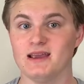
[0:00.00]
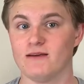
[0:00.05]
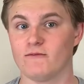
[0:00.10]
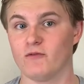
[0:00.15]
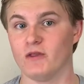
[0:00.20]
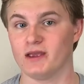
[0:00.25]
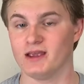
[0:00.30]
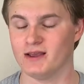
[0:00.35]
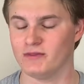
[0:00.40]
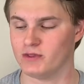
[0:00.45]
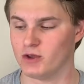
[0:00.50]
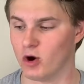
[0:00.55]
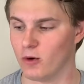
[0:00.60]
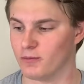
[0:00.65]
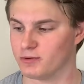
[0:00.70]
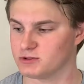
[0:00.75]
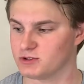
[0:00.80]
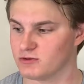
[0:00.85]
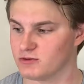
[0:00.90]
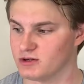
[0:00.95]
if they get the
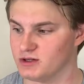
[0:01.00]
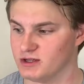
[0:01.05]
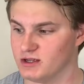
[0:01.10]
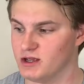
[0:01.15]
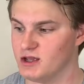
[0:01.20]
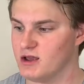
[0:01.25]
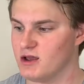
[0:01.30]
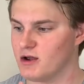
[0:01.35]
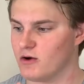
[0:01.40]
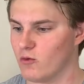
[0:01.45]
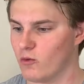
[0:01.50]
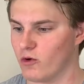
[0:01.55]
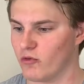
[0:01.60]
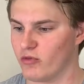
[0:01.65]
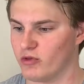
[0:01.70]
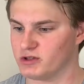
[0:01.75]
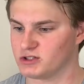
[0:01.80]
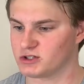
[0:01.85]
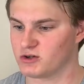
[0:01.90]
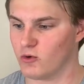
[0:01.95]
opportunity with
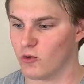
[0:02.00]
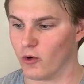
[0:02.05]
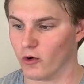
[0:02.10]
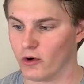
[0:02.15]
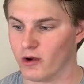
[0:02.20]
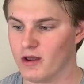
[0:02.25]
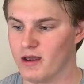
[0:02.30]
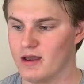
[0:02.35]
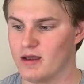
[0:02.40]
this score.